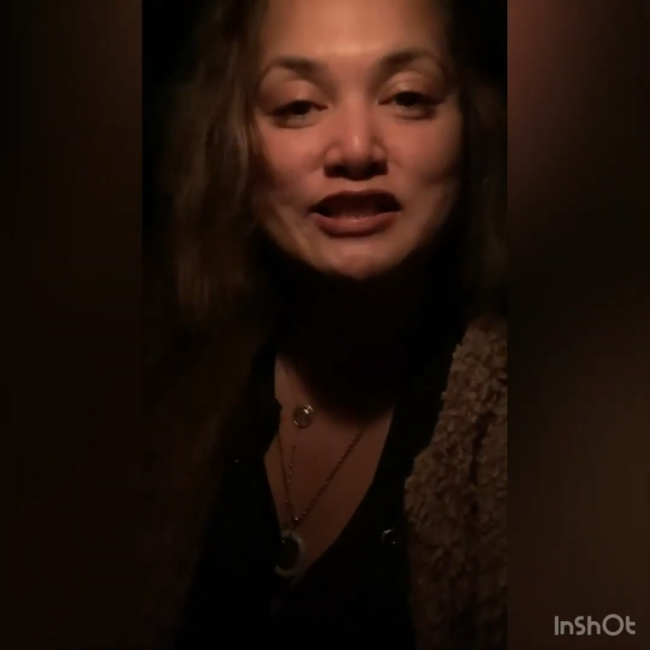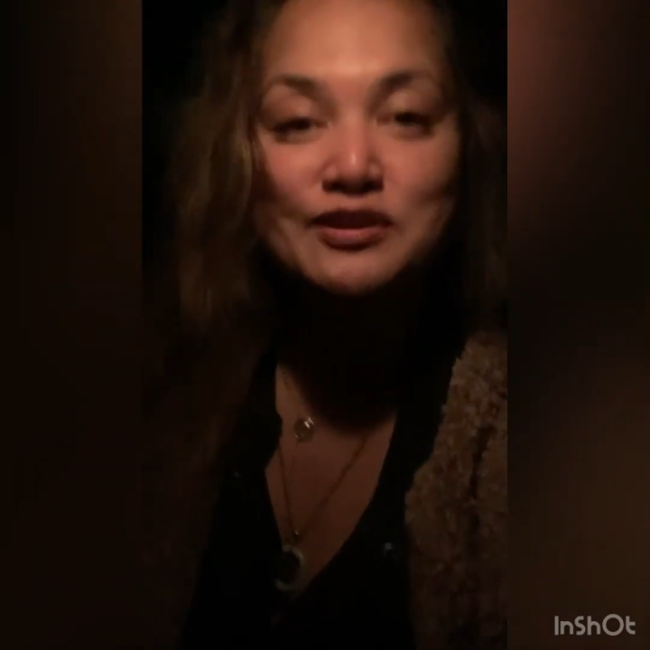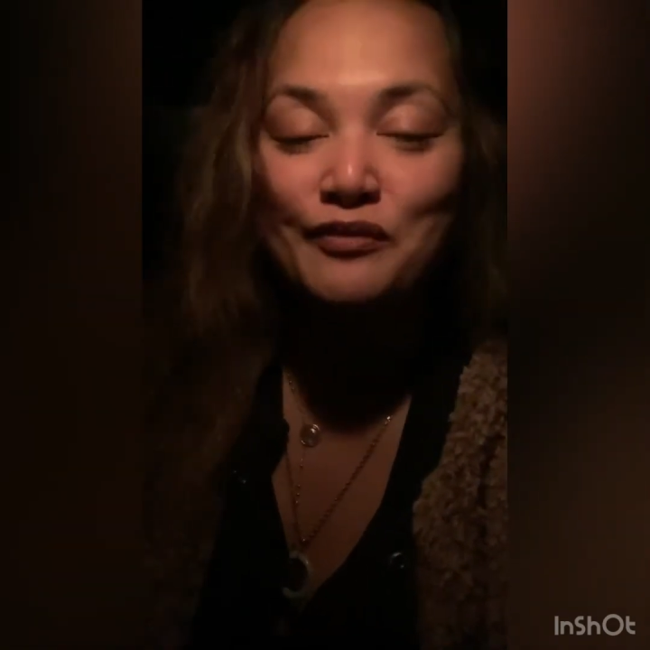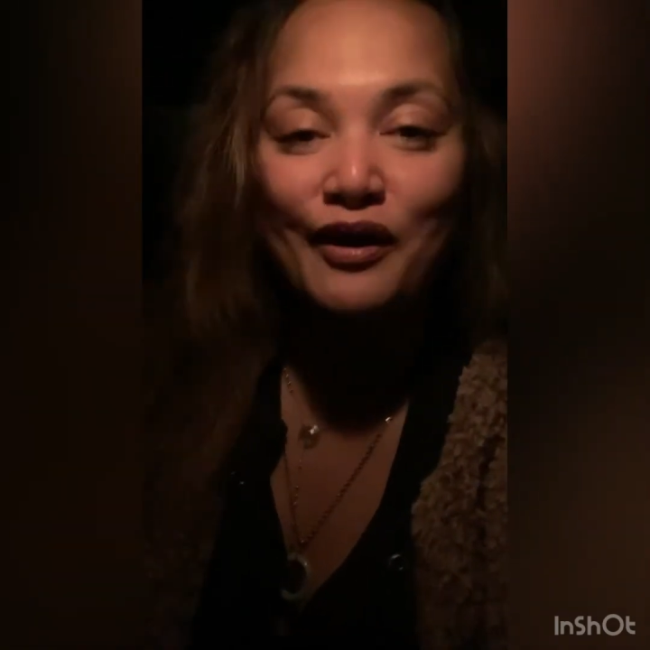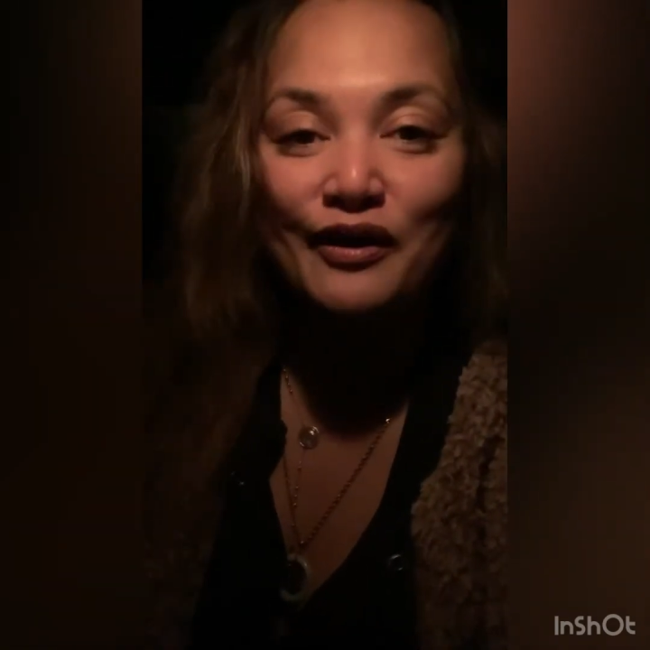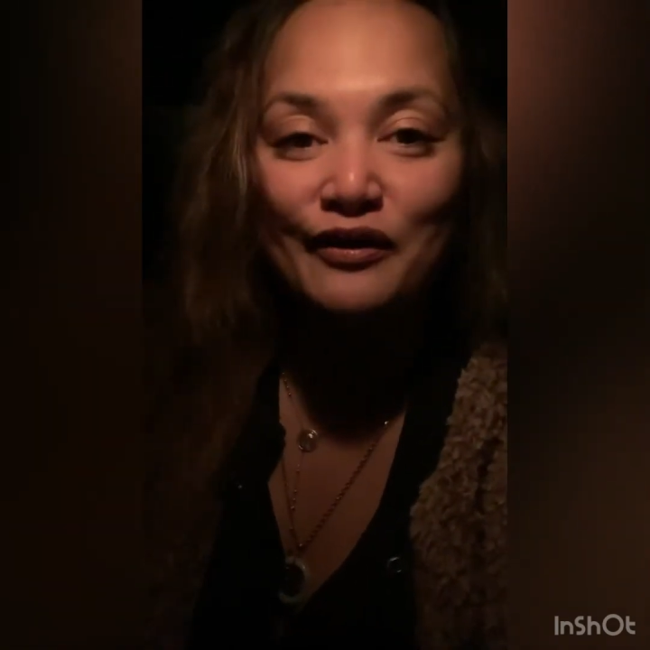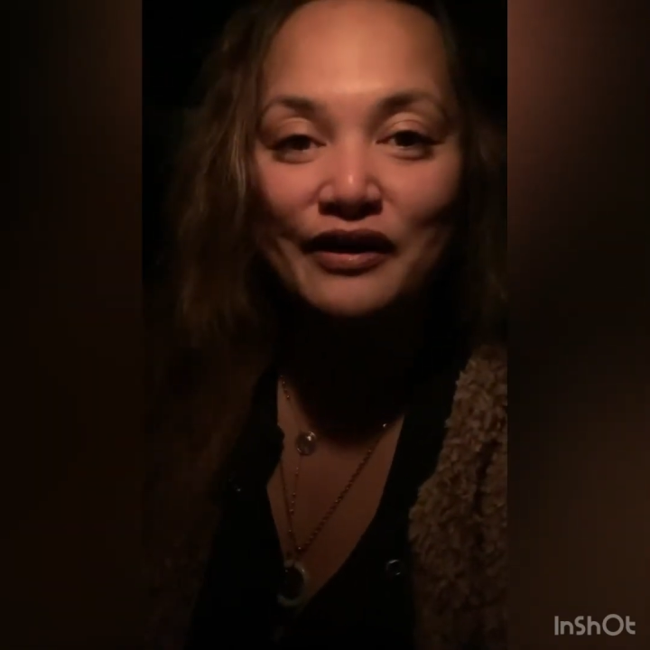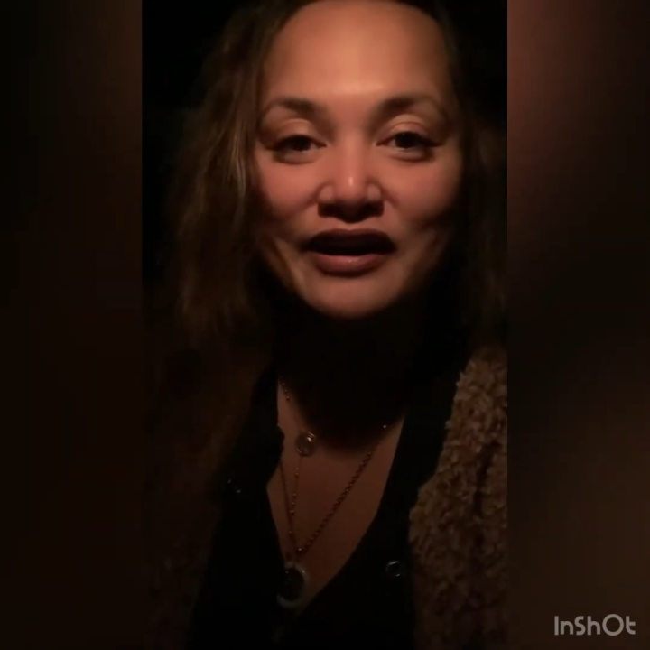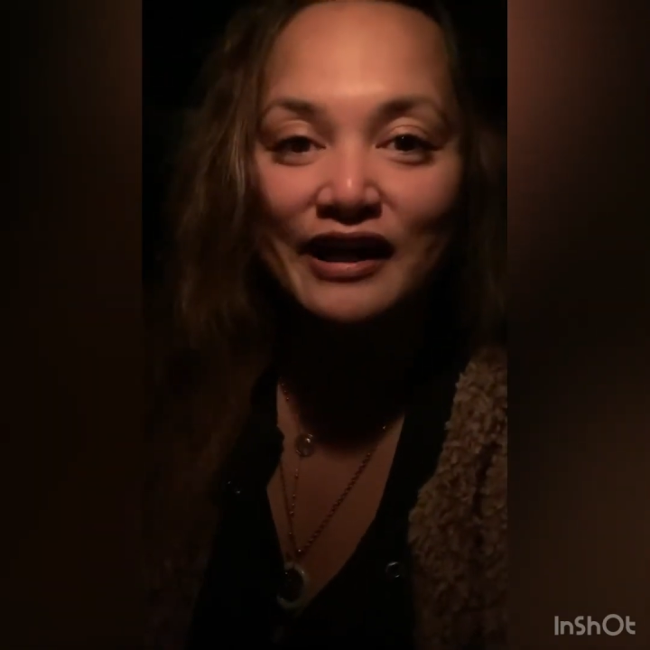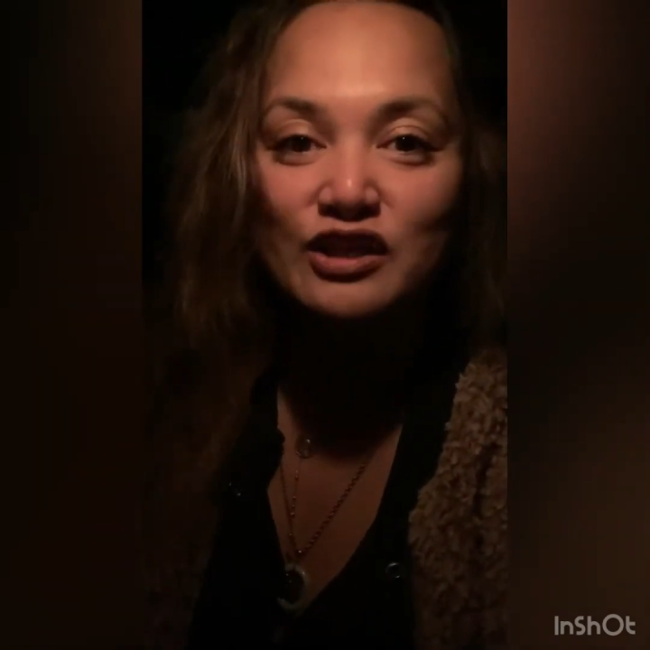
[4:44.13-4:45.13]
tomorrow
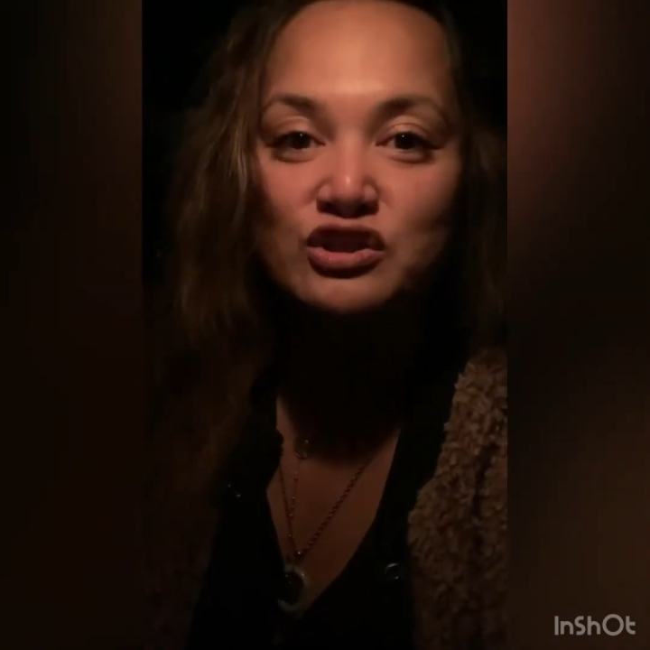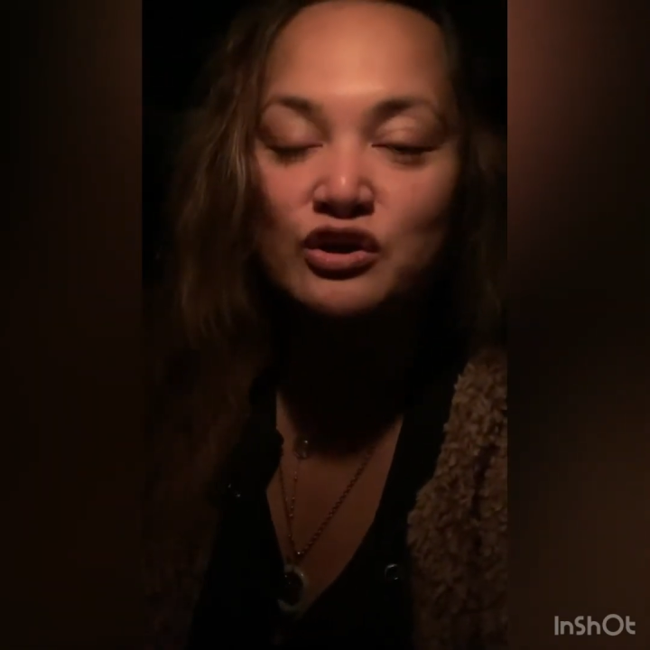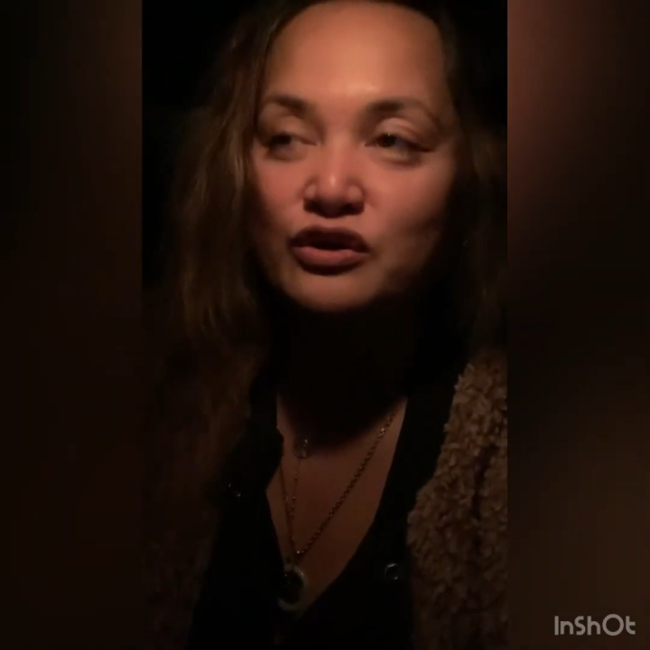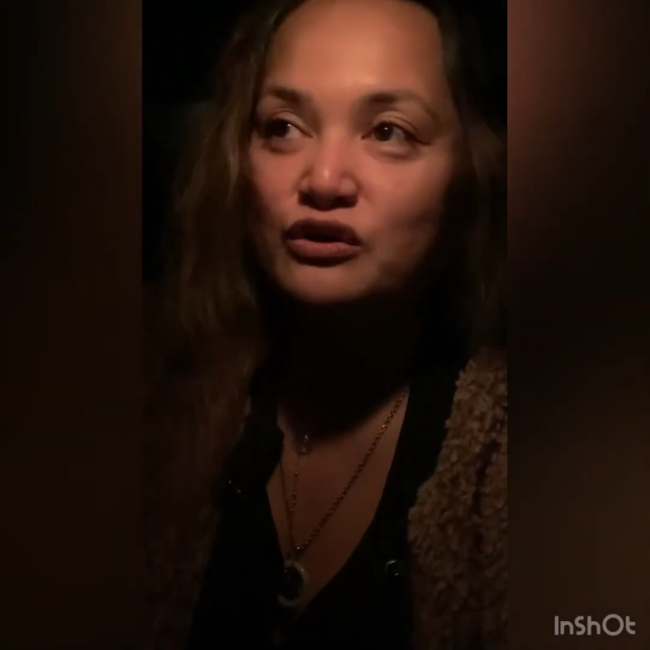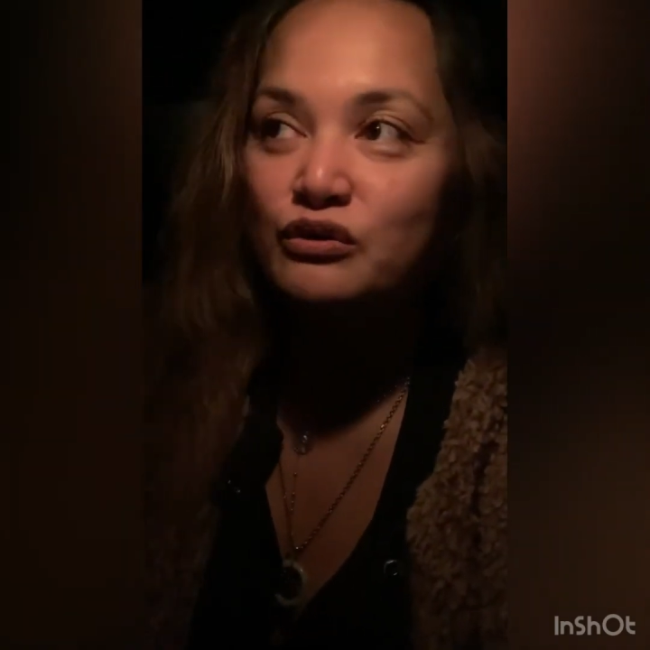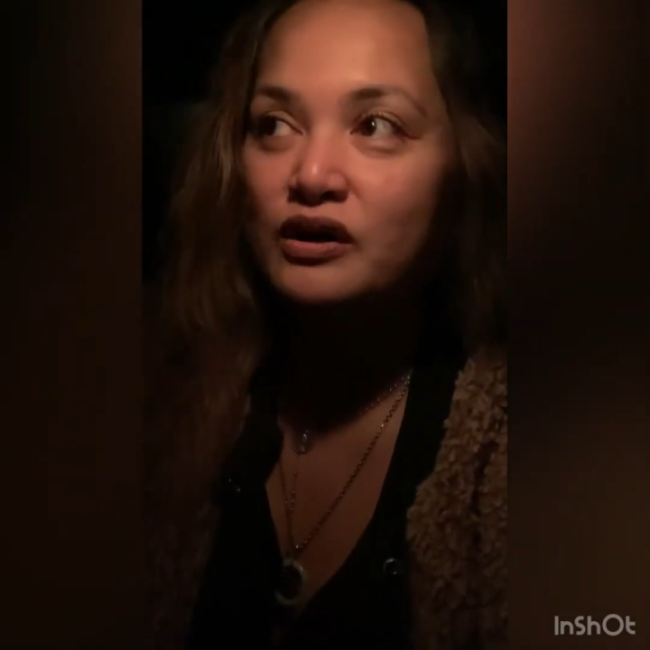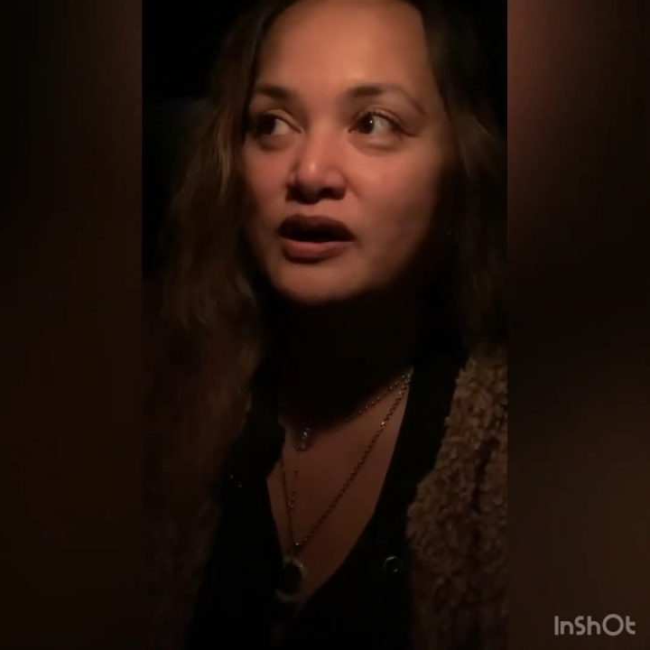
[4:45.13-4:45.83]
and I can show you